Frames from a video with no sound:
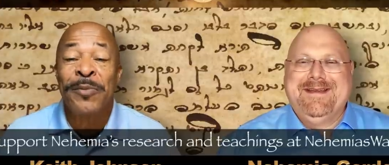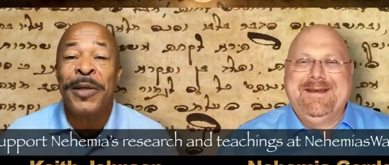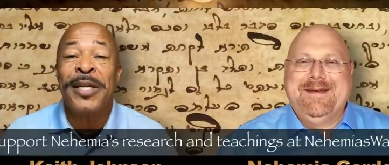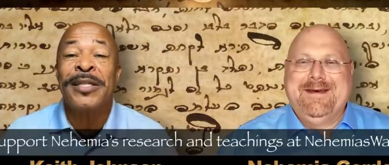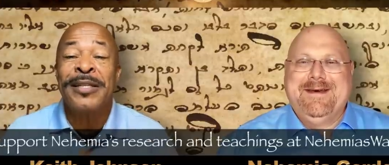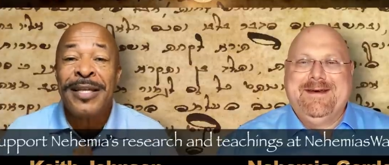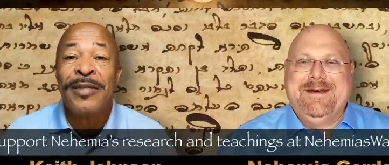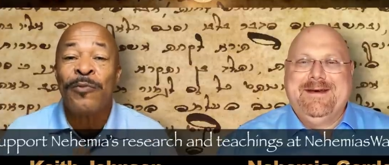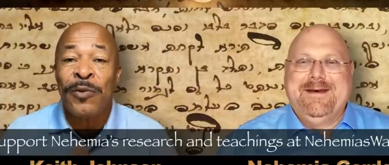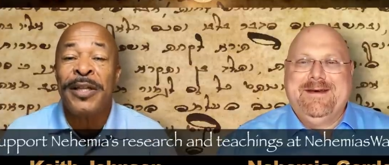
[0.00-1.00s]
Speaker 1: because
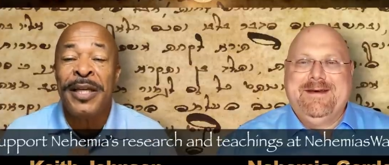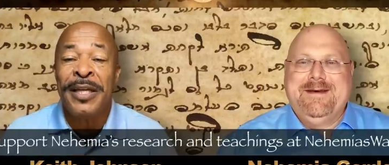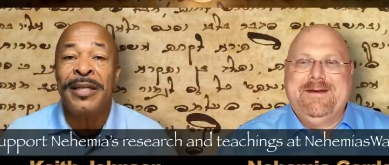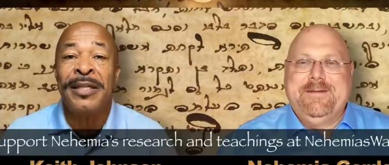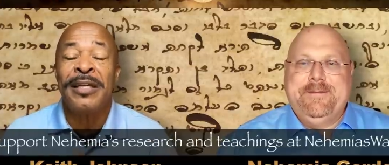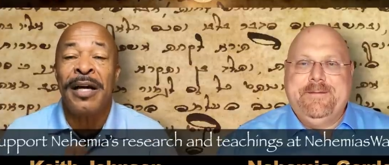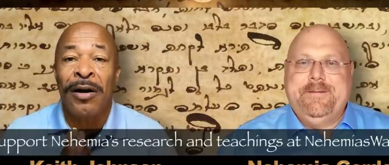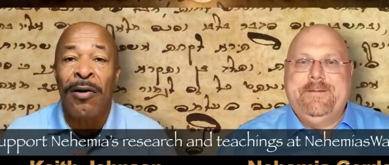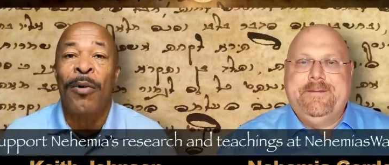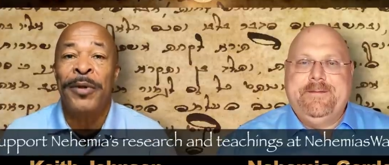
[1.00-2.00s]
this really is mm-hmm. a
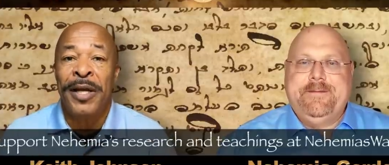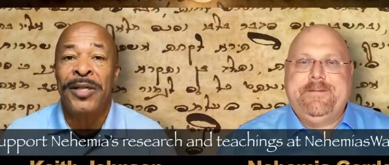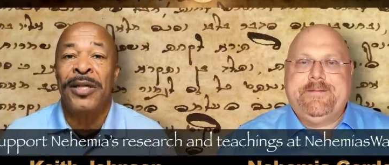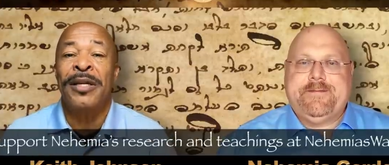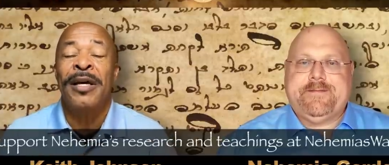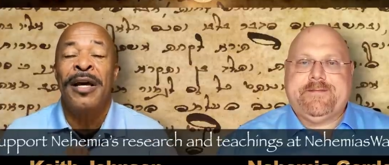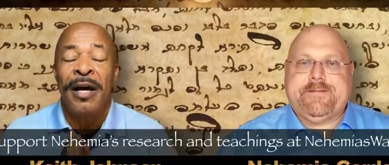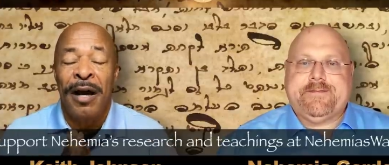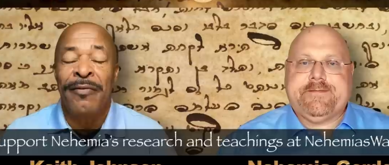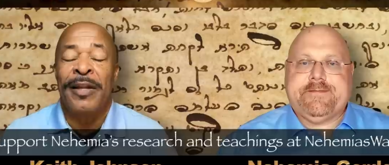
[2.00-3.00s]
culmination
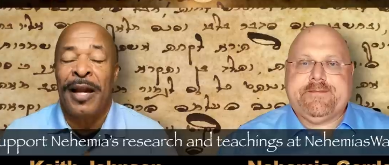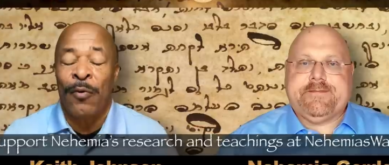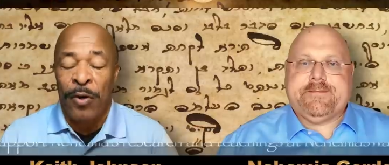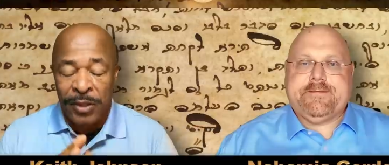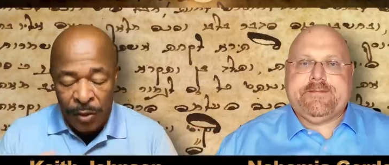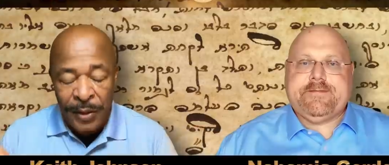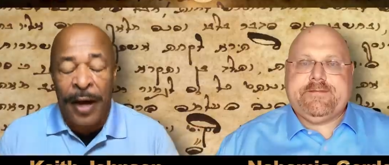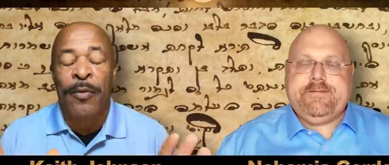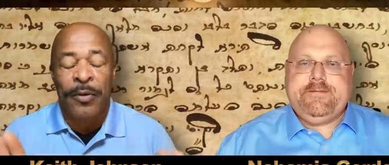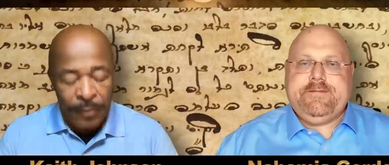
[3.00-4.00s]
of a lot of work. So
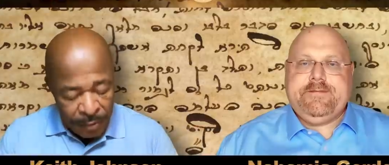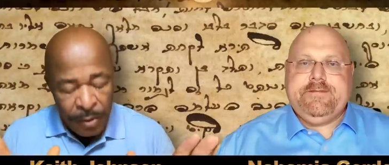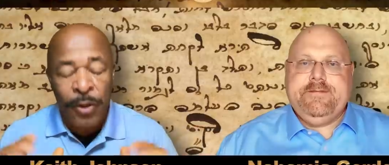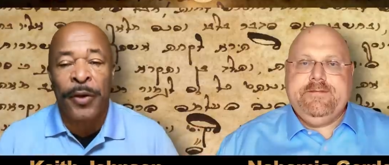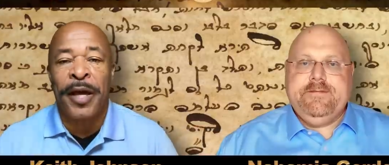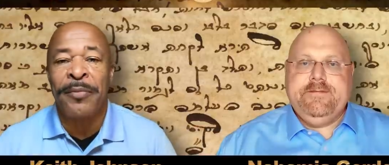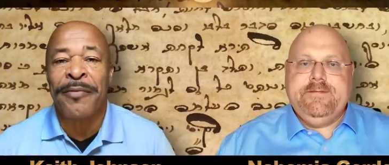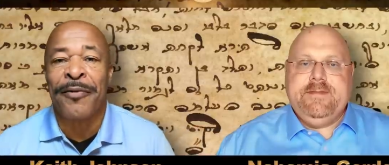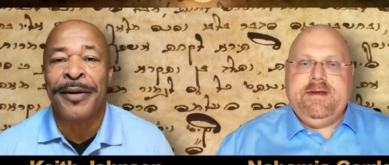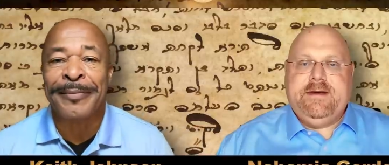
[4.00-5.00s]
now, go ahead, my
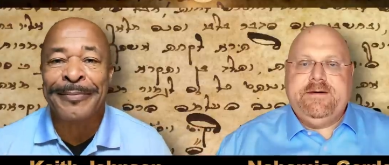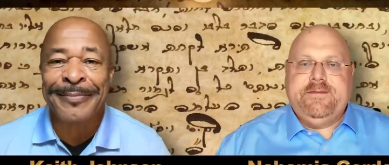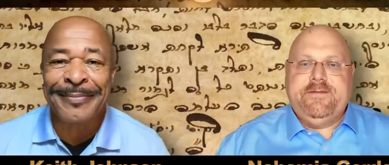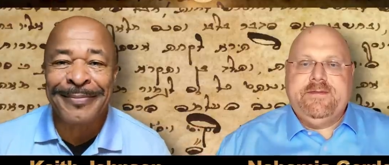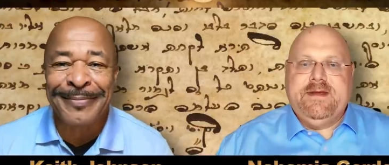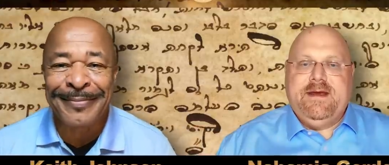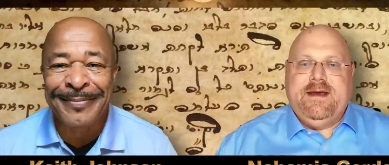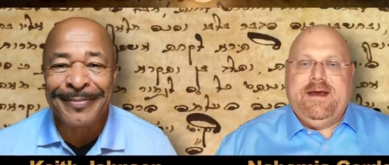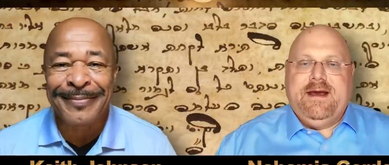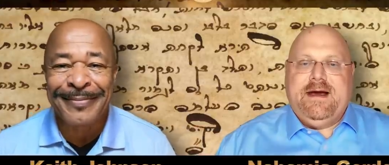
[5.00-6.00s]
friend. Yeah.
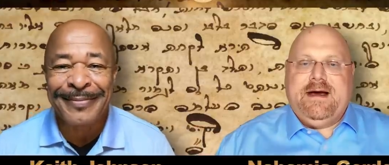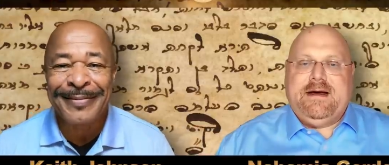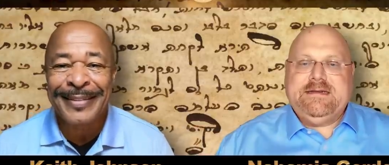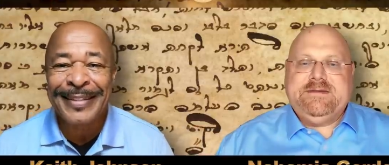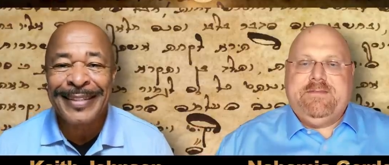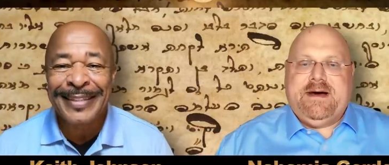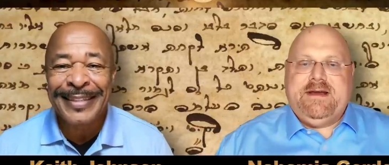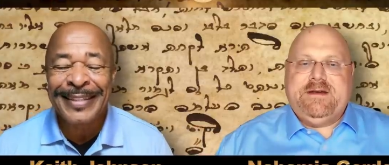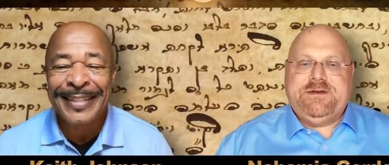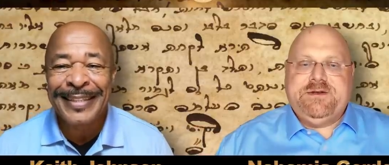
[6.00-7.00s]
Speaker 2: As by
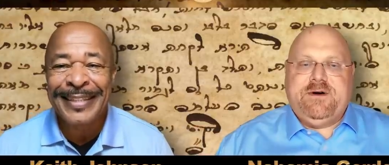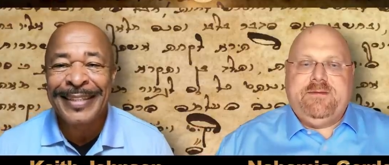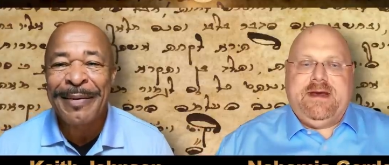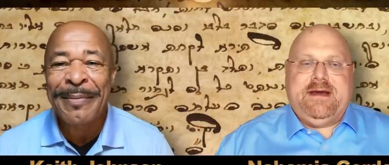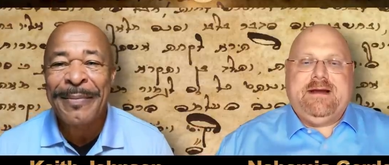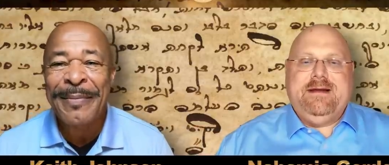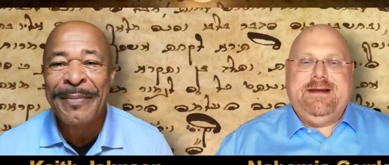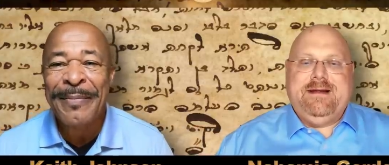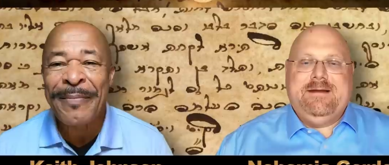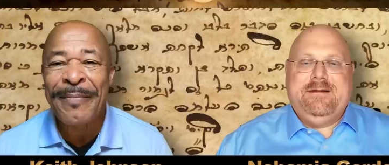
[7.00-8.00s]
Yeshua Mer
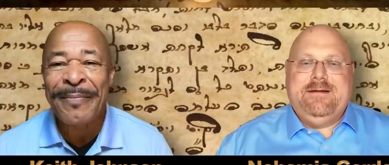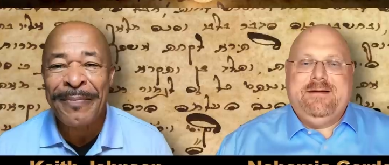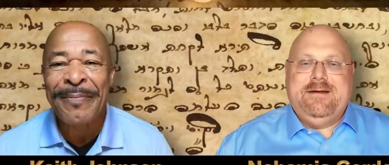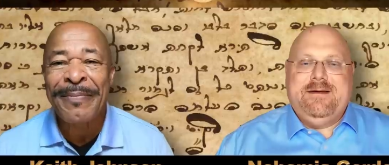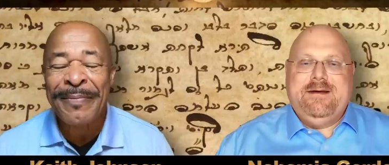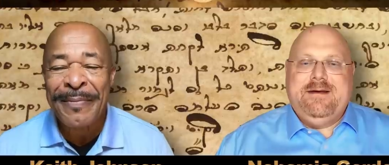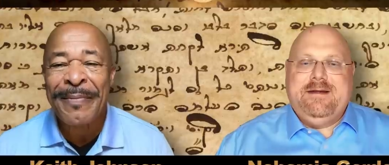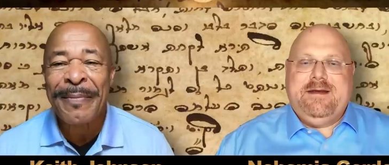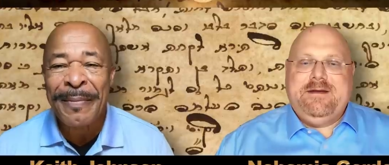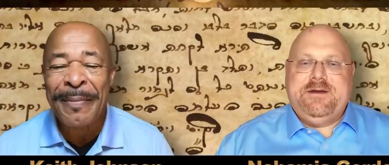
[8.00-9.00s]
Galil.
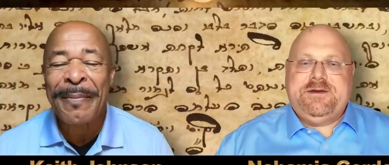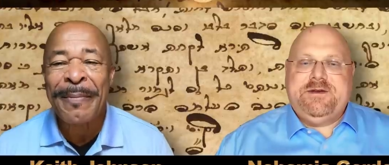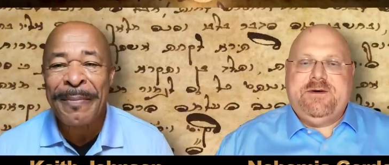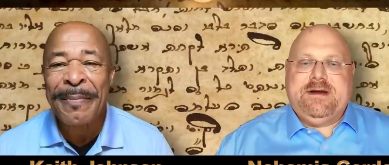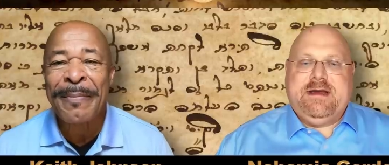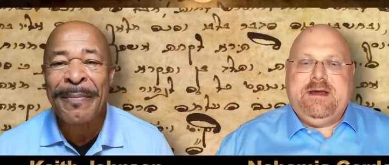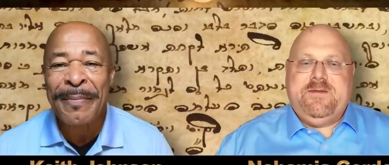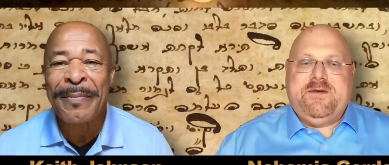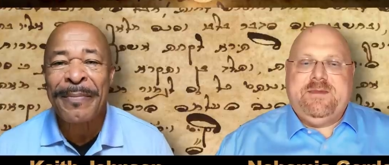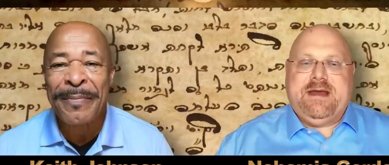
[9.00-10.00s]
Then Yeshua came
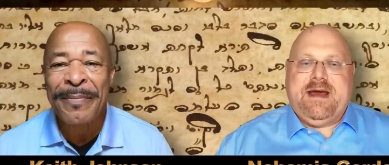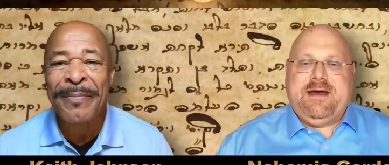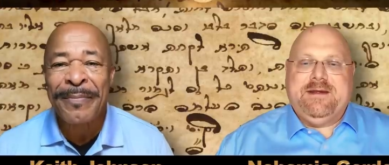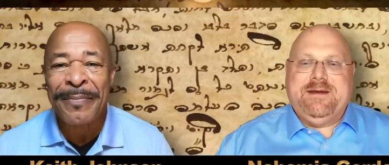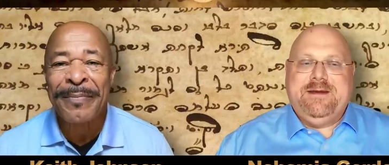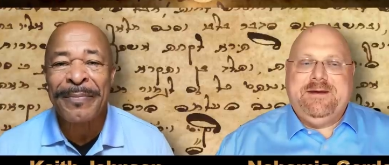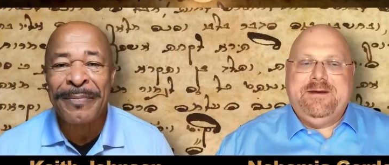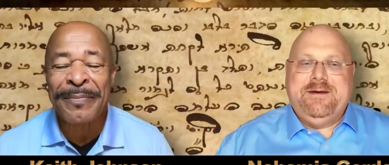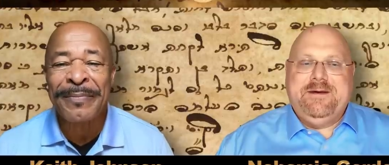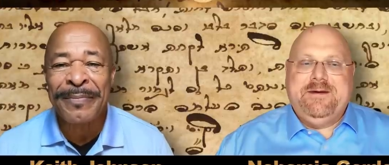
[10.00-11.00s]
from the Galilee. Mm-hmm